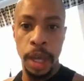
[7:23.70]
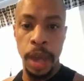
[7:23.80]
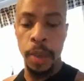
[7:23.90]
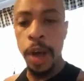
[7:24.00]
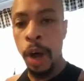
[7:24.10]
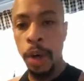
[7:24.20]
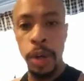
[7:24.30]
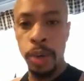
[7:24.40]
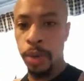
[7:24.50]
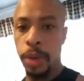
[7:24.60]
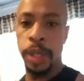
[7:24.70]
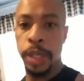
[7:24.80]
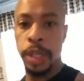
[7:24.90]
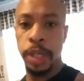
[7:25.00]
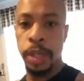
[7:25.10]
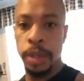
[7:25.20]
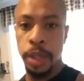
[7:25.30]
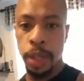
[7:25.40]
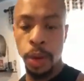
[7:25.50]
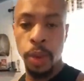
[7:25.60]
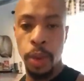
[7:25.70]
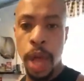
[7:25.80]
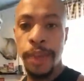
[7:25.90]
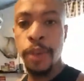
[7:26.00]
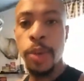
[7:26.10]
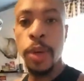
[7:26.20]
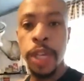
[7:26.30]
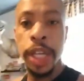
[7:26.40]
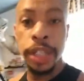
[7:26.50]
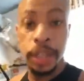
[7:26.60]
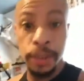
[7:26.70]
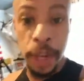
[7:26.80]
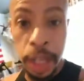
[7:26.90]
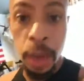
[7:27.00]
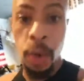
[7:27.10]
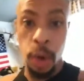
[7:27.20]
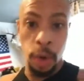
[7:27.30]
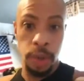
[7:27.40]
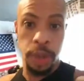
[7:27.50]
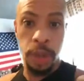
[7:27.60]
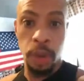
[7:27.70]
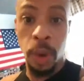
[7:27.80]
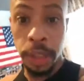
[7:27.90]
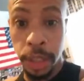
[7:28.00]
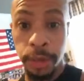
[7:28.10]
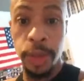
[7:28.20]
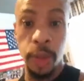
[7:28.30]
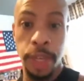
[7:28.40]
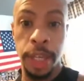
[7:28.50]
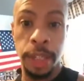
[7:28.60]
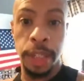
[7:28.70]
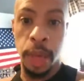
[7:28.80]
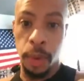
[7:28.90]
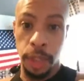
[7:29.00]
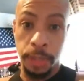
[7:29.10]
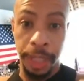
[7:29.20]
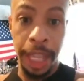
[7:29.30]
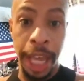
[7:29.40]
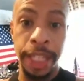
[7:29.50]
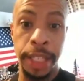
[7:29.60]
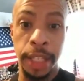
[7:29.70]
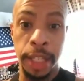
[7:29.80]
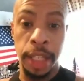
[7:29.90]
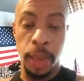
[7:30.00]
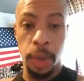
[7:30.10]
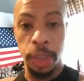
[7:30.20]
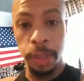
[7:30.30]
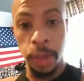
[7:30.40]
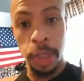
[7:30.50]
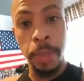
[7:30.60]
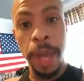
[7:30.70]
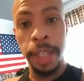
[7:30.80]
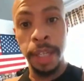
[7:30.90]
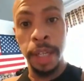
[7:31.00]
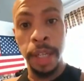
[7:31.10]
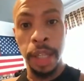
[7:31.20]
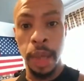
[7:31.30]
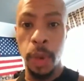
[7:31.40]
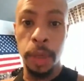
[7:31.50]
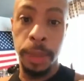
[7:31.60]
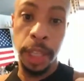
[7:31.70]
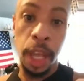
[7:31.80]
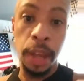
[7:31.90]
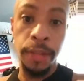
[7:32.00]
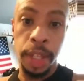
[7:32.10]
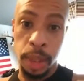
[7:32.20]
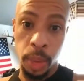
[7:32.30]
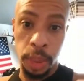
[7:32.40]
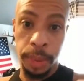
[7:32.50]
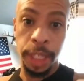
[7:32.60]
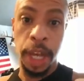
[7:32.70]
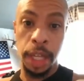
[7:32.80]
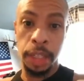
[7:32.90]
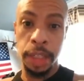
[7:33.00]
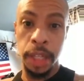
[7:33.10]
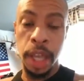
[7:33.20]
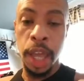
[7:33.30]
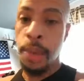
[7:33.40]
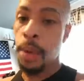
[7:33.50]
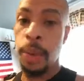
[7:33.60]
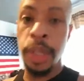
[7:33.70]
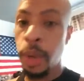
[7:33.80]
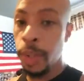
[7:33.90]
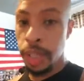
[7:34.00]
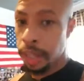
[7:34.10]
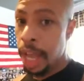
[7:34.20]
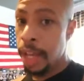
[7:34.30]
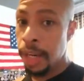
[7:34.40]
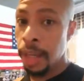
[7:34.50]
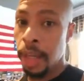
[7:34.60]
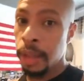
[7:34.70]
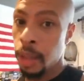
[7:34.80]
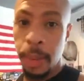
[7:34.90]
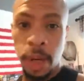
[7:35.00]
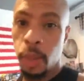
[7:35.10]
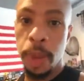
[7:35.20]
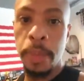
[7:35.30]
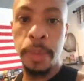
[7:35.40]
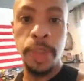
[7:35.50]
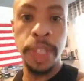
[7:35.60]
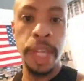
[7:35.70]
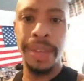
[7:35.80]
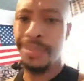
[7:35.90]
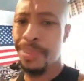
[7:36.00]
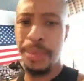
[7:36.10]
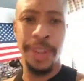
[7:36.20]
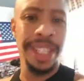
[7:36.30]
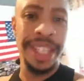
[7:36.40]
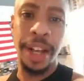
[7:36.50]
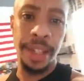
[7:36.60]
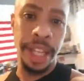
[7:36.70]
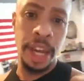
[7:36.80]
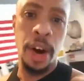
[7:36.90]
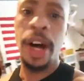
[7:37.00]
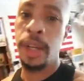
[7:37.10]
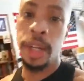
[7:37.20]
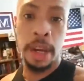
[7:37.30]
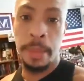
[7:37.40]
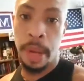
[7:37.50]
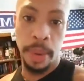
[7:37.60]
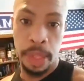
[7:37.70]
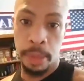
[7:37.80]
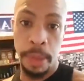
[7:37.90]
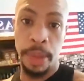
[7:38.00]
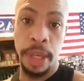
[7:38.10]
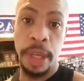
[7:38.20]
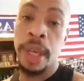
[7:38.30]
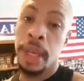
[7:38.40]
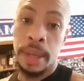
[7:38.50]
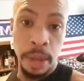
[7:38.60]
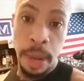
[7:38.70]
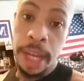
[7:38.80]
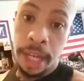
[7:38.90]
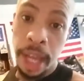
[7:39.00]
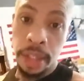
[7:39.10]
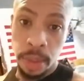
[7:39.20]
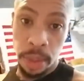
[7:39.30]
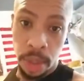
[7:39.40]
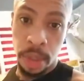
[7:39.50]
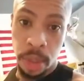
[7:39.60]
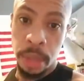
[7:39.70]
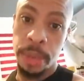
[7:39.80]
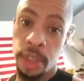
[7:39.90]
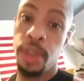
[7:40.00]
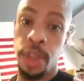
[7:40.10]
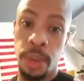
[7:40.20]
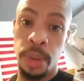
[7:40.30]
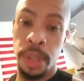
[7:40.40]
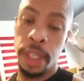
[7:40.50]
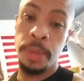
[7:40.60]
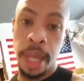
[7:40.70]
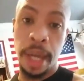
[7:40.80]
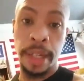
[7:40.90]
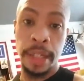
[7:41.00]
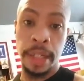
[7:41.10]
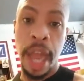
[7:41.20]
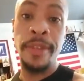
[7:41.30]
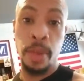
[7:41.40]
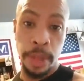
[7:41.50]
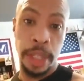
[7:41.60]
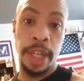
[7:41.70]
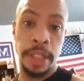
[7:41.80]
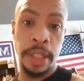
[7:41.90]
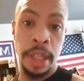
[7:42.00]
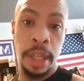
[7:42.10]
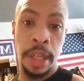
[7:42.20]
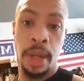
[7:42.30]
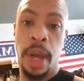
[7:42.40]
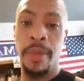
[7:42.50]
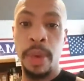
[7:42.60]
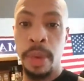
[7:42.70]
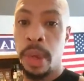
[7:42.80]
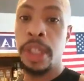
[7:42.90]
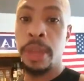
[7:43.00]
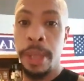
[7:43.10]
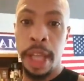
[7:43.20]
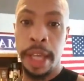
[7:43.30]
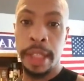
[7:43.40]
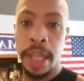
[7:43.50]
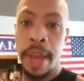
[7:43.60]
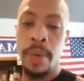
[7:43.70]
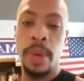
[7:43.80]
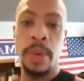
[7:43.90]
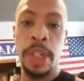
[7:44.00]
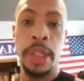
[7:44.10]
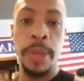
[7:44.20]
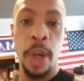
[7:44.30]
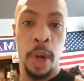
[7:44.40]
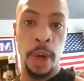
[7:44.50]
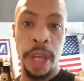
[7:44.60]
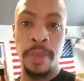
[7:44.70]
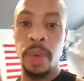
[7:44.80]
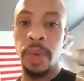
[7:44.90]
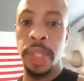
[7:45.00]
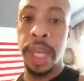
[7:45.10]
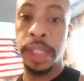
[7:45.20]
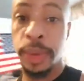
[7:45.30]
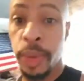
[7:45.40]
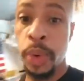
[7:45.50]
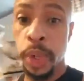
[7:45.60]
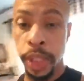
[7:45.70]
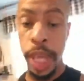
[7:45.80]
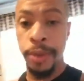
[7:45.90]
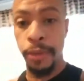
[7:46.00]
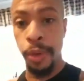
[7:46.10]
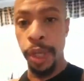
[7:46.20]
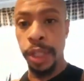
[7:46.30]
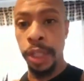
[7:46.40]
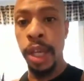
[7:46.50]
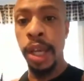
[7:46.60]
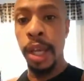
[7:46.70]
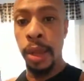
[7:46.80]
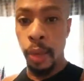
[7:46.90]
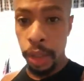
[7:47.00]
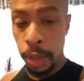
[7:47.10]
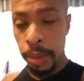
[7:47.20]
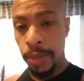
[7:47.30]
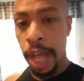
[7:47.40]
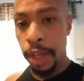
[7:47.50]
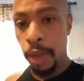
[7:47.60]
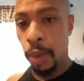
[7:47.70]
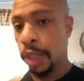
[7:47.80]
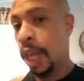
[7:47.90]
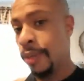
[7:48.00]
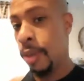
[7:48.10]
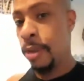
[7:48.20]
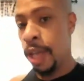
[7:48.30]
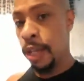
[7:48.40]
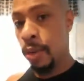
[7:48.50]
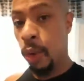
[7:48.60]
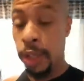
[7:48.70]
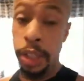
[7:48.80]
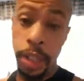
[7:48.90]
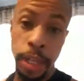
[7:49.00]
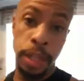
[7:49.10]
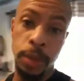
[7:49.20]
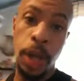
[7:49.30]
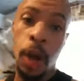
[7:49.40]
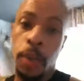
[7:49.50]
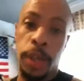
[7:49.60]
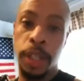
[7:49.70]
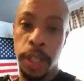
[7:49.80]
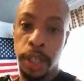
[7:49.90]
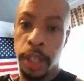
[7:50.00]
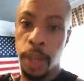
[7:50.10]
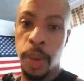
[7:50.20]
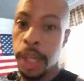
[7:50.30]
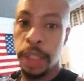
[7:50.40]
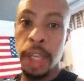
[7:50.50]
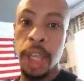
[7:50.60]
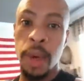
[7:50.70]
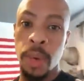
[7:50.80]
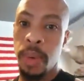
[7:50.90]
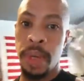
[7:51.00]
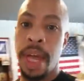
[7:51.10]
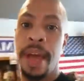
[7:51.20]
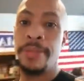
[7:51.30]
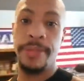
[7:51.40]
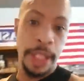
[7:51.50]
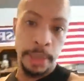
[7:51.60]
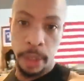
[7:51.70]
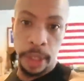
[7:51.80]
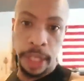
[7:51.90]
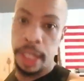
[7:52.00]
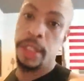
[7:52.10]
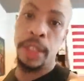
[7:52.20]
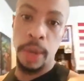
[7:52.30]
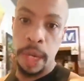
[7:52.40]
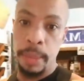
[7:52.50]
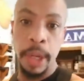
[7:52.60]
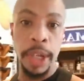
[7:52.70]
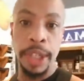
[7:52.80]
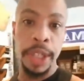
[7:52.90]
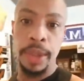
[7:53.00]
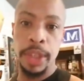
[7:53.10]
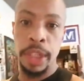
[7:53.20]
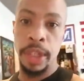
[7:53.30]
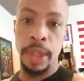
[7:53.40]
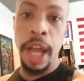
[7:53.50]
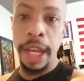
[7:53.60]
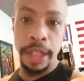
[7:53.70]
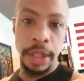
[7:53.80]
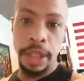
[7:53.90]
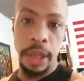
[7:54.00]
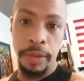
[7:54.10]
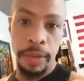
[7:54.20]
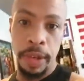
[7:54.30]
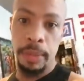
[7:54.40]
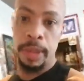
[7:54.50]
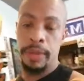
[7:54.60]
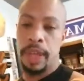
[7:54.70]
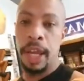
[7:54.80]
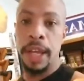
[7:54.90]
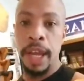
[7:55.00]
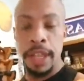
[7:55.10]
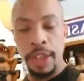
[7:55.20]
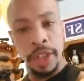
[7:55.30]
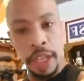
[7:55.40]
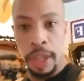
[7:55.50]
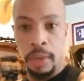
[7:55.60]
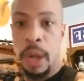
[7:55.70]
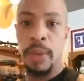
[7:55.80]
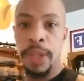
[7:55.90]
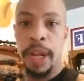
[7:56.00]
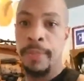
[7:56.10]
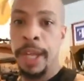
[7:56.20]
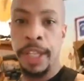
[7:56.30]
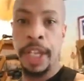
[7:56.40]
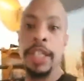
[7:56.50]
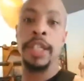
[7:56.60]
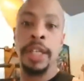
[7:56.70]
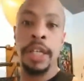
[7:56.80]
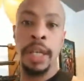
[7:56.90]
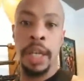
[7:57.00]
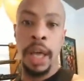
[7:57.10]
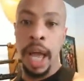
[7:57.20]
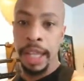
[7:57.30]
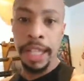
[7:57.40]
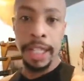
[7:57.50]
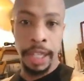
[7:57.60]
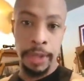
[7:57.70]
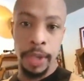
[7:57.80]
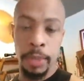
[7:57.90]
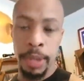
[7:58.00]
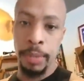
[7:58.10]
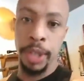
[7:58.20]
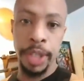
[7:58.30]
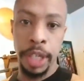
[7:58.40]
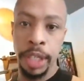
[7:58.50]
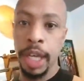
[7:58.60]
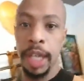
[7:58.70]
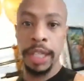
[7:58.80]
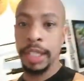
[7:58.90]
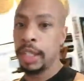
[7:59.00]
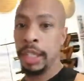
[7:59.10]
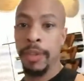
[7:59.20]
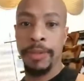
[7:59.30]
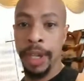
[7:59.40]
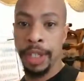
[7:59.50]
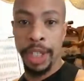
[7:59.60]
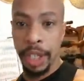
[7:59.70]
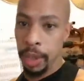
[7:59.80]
And we all go through it. You know, everyone in this fucking world wants a few things. They want to be liked. They want to be respected. They want to be loved, and they want to be acknowledged. And when we don't get that, no matter what people say, people can say all day, oh, I don't care about what other people think. You might not to a certain degree, but you do. Let's be honest. Everyone does. You know, everyone wants to be liked. Everyone wants to be heard. Everyone wants to have a voice, wants to be valued, wants to have an opinion, wants attention. We all want attention. Otherwise, we wouldn't have Facebook and Instagram and all this other shit. You're lying to yourself if you don't believe that. And there's nothing wrong with it. I'm not judging. I like to give good people attention. I like to see the fun shit